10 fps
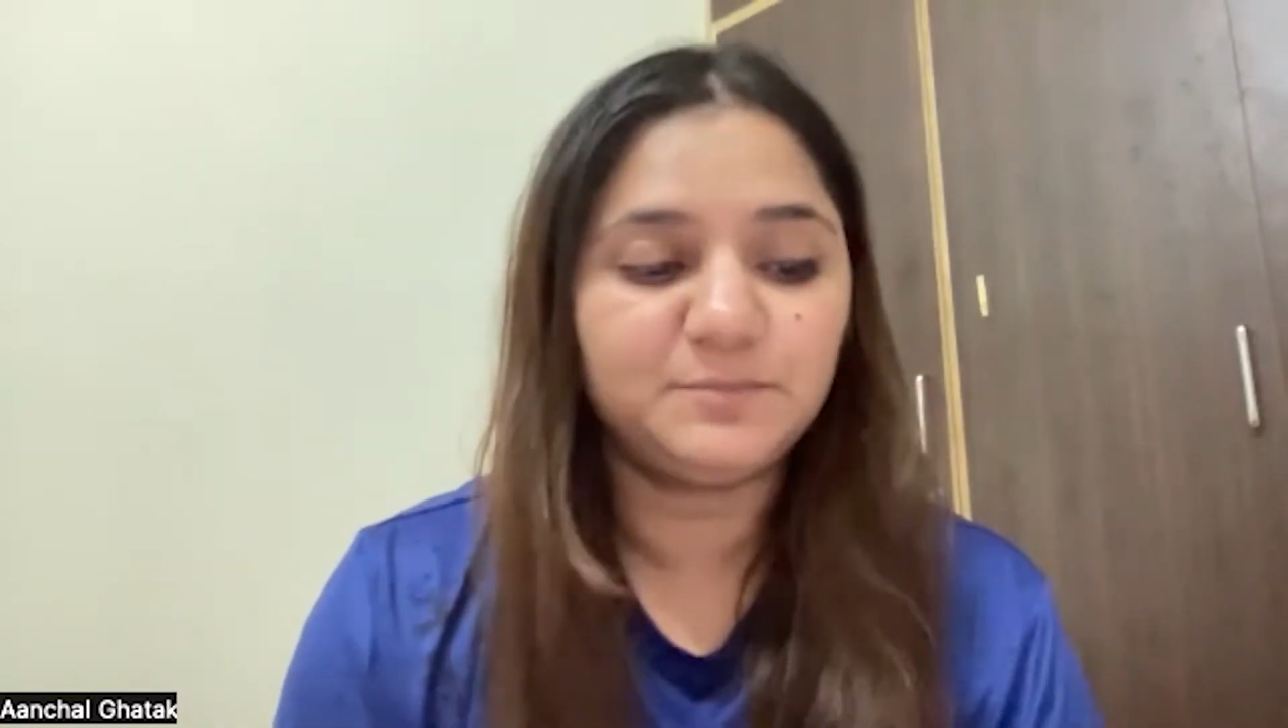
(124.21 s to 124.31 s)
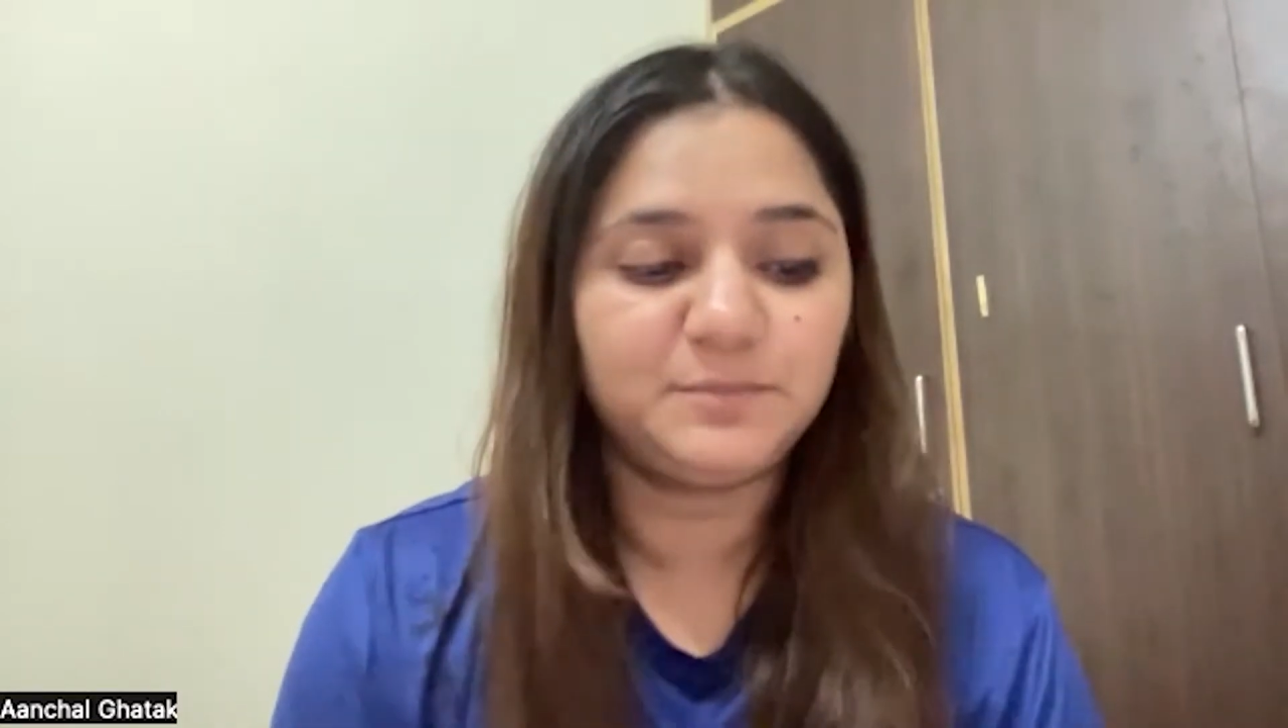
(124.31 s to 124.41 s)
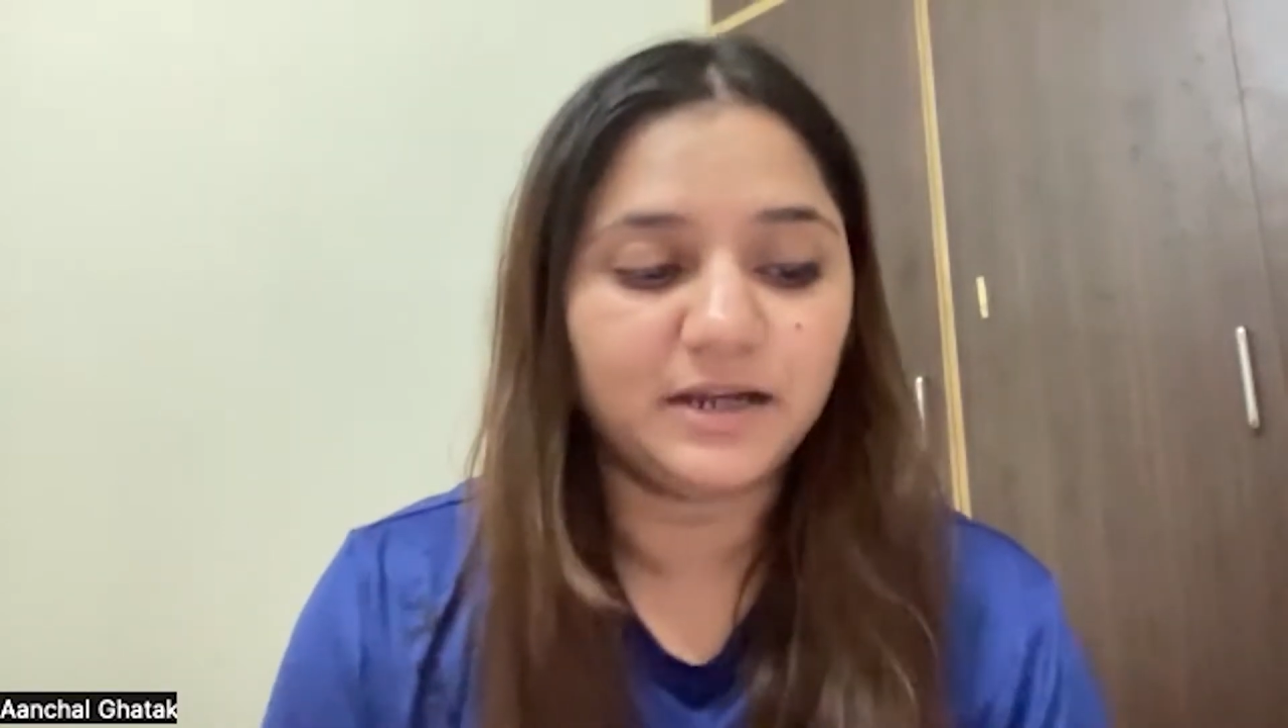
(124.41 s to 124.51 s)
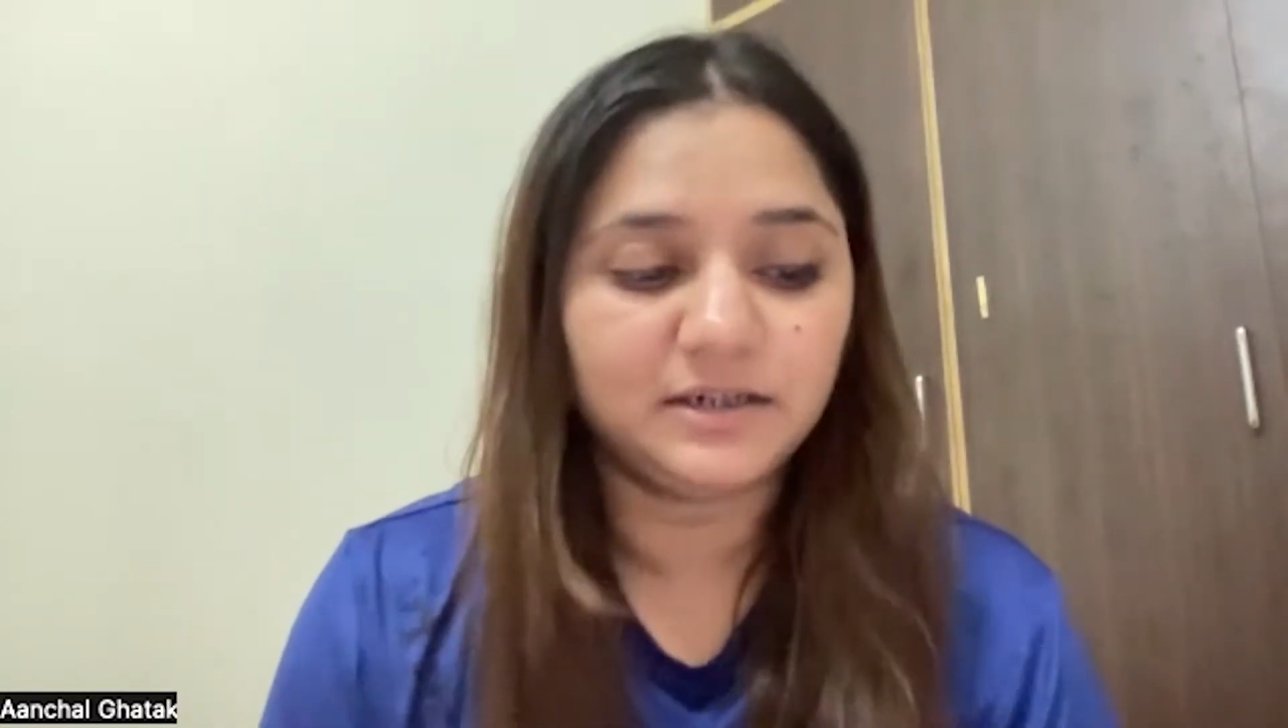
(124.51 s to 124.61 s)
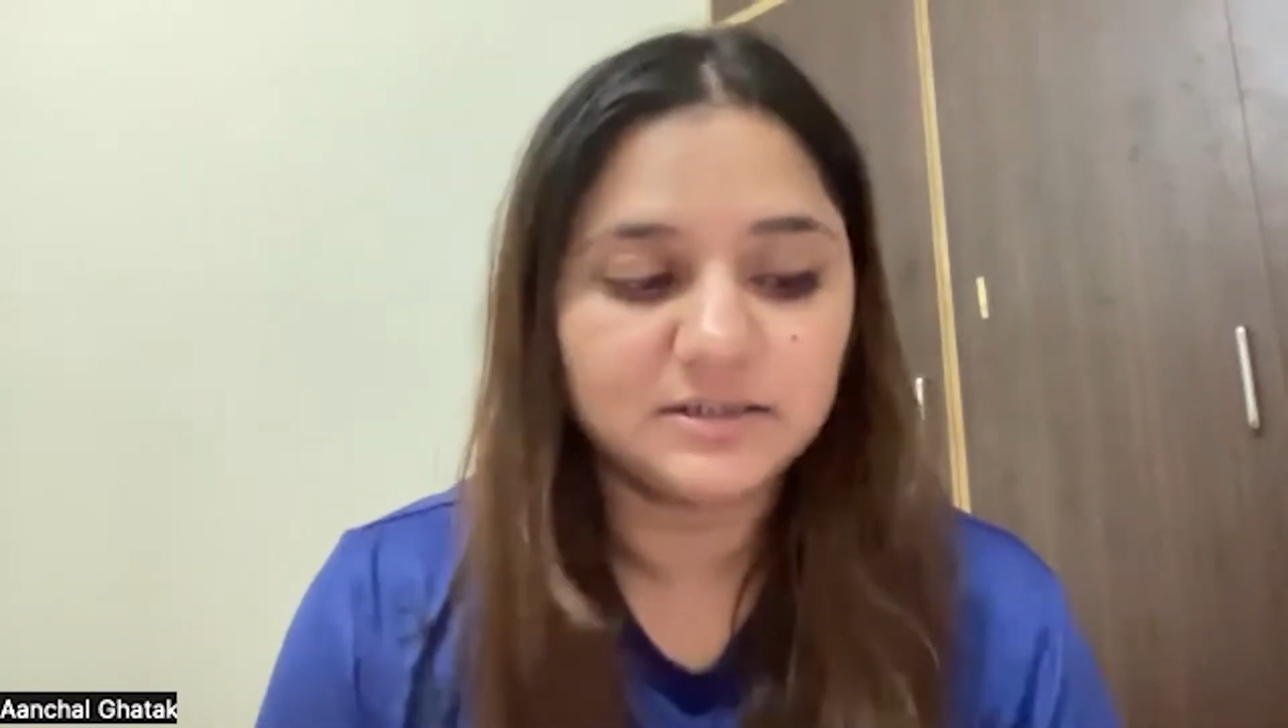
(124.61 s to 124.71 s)

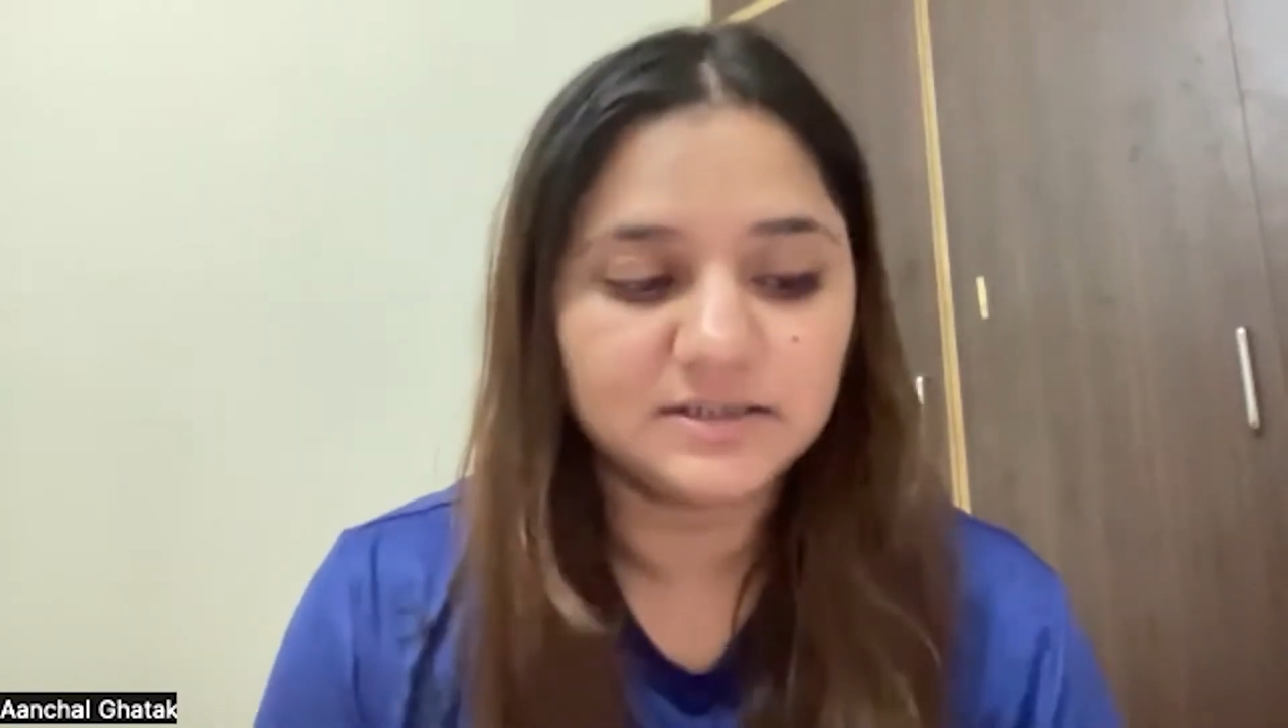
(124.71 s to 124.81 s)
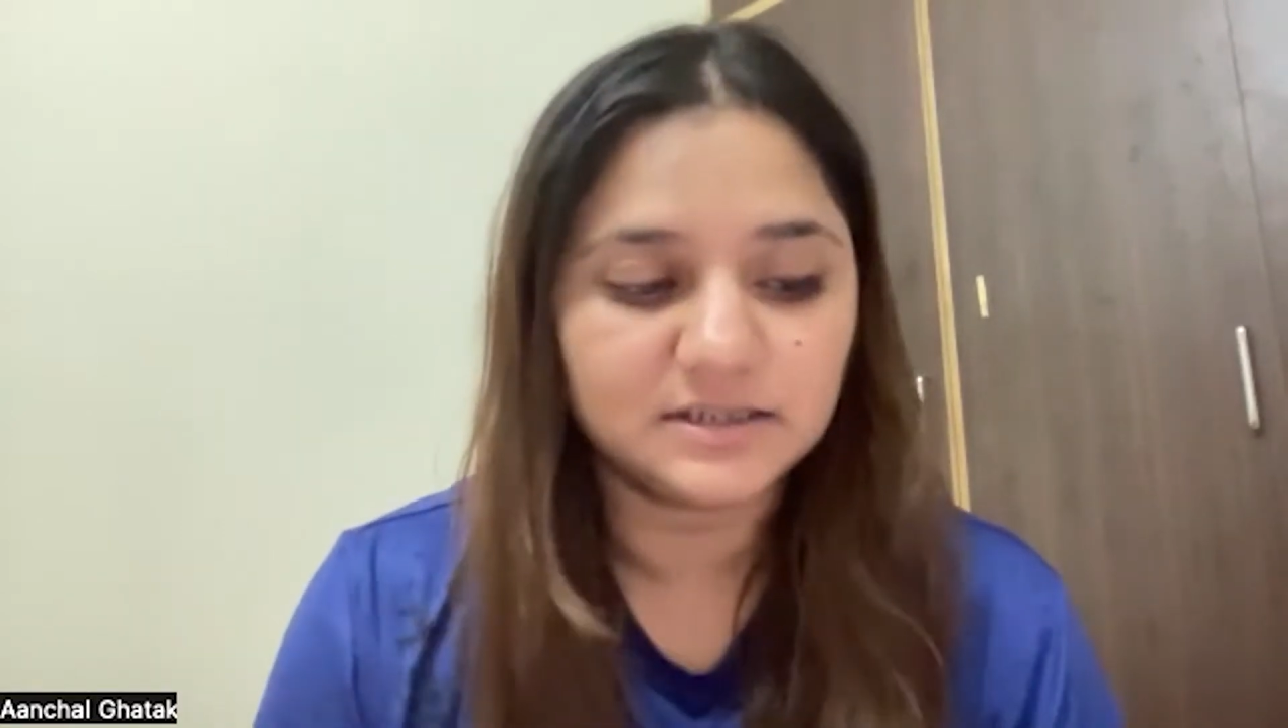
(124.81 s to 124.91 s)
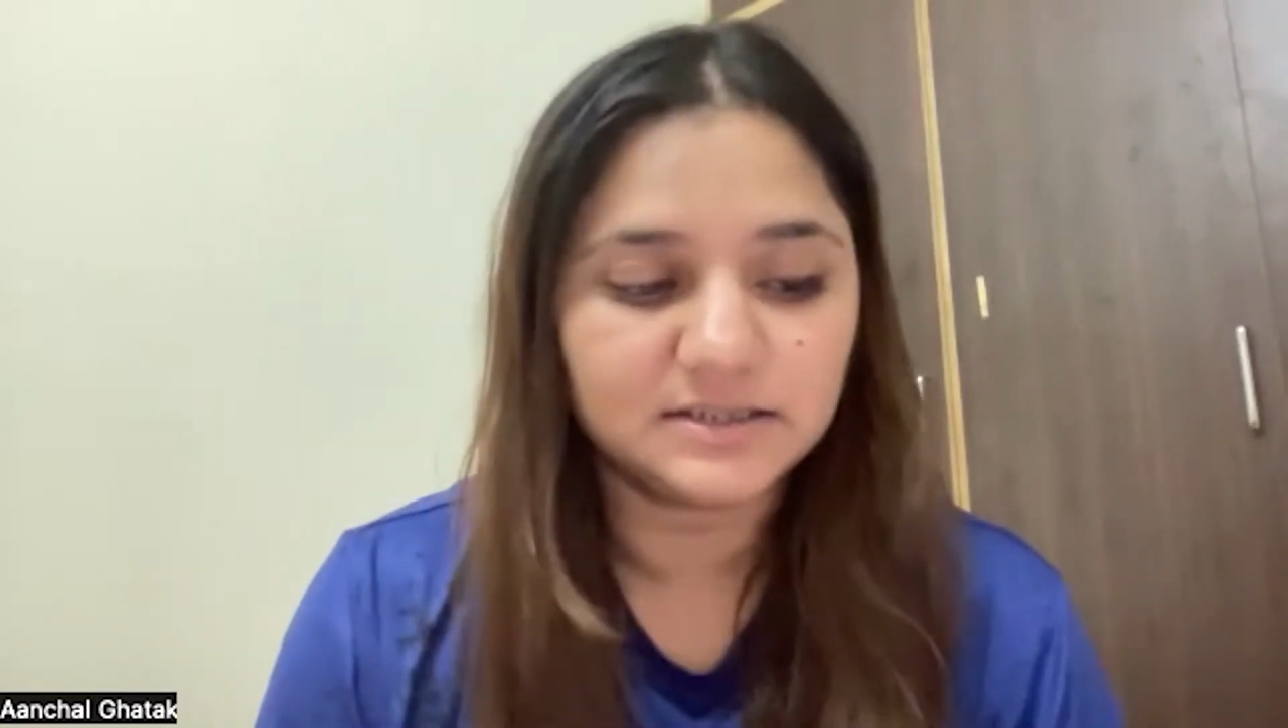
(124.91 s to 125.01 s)
practices